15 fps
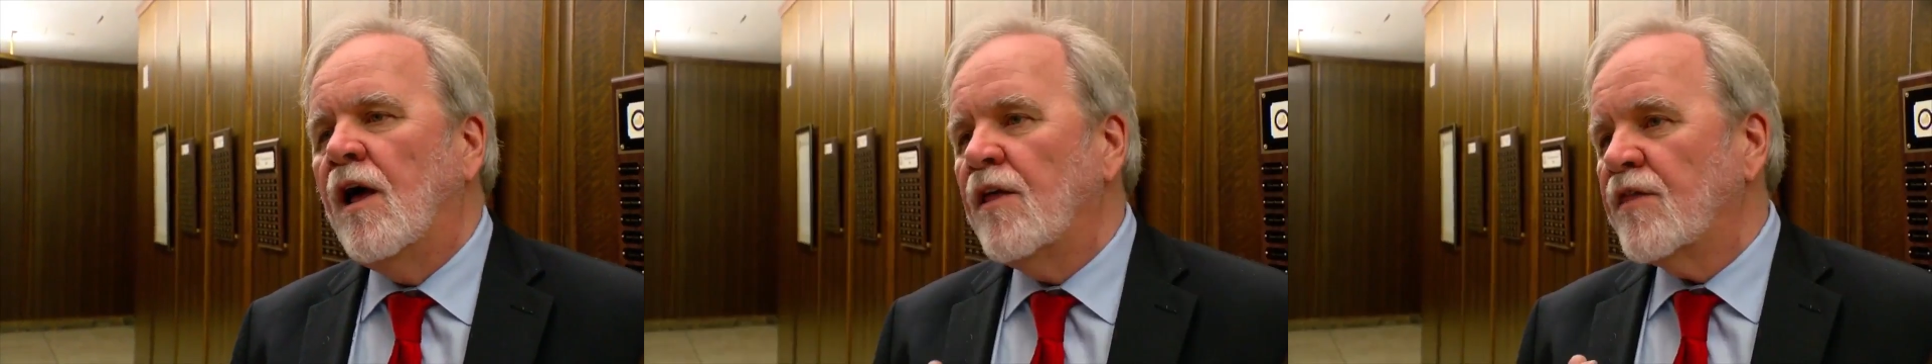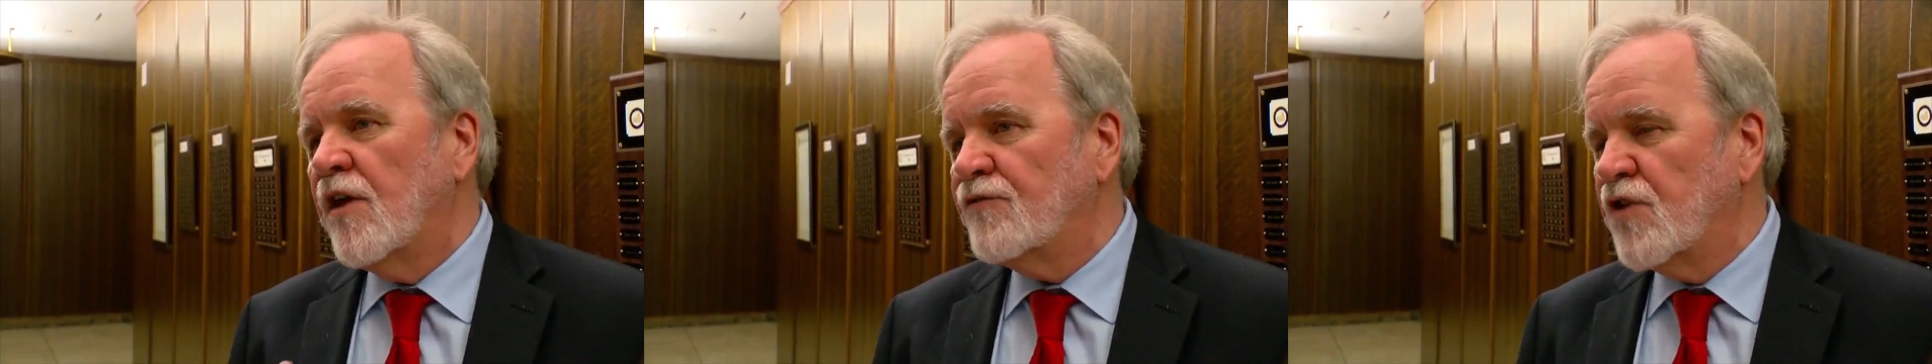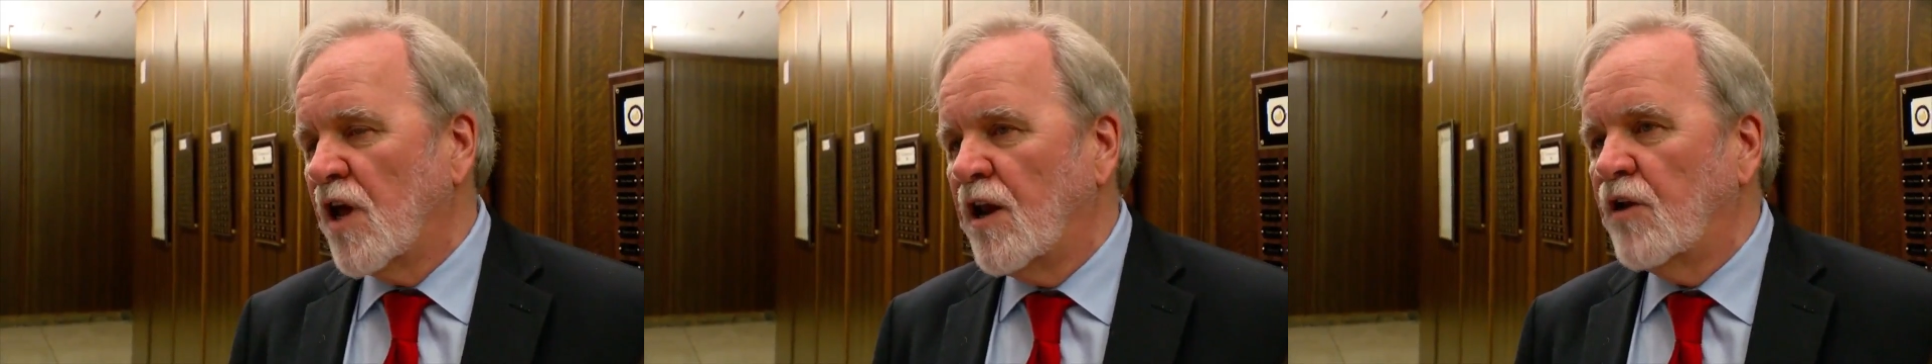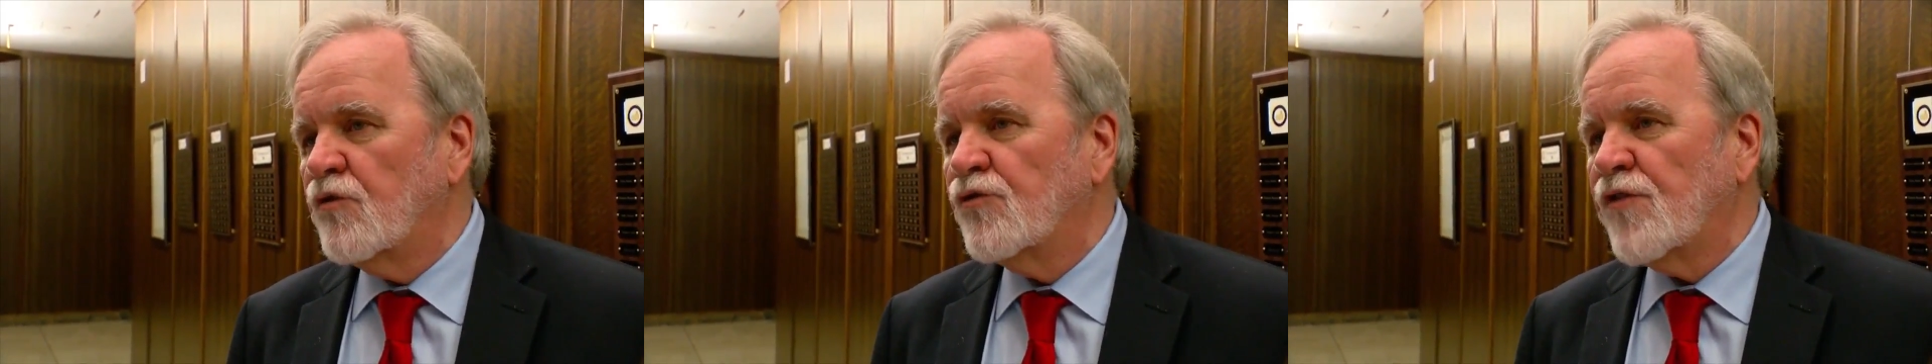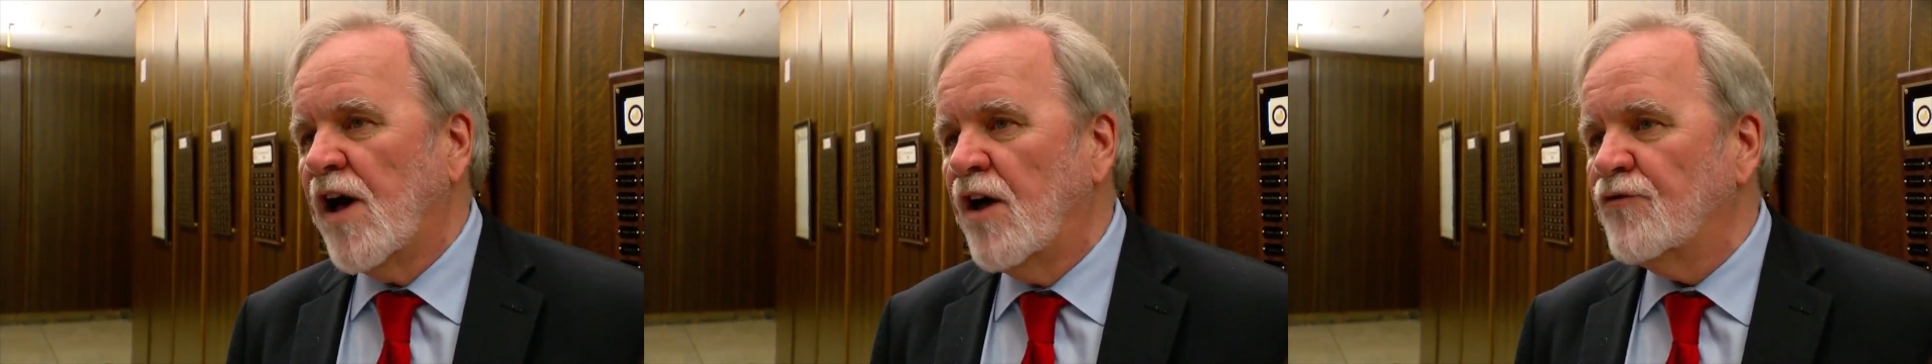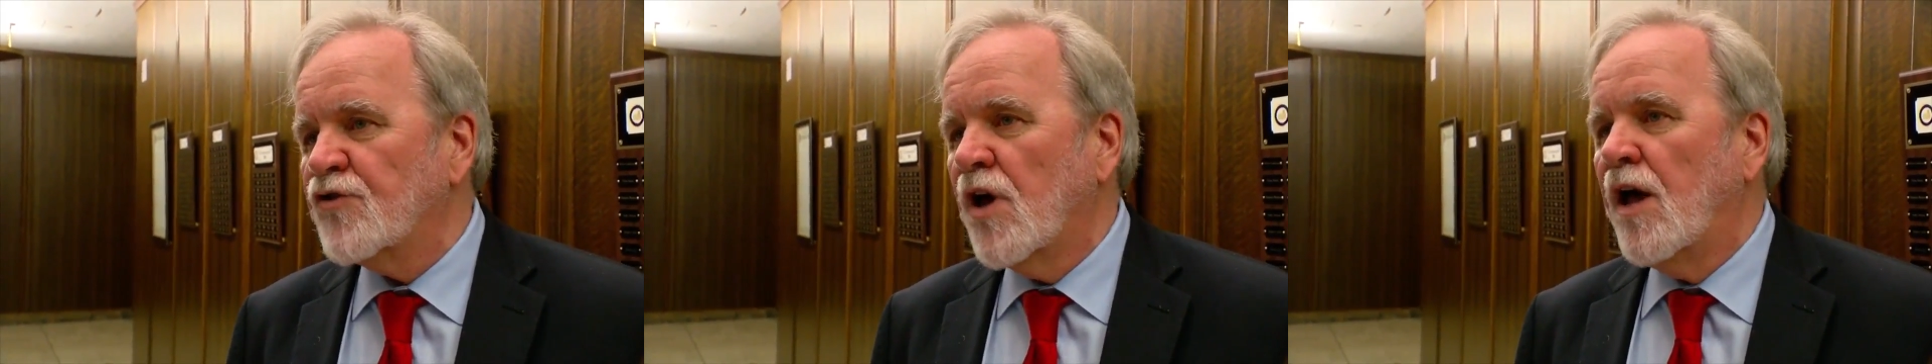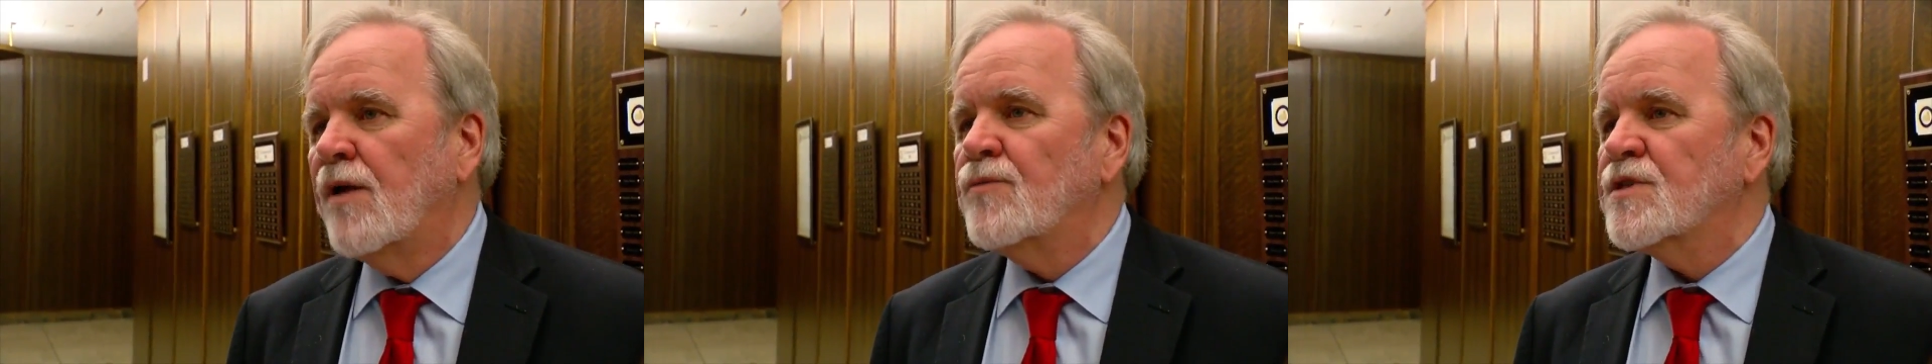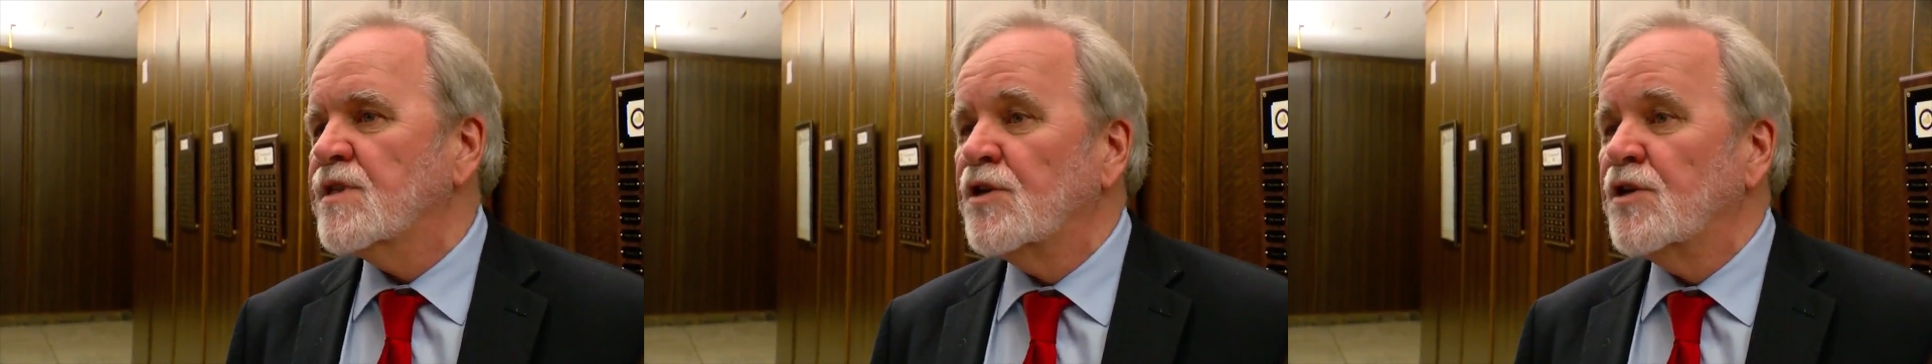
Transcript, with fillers: They've done it five times.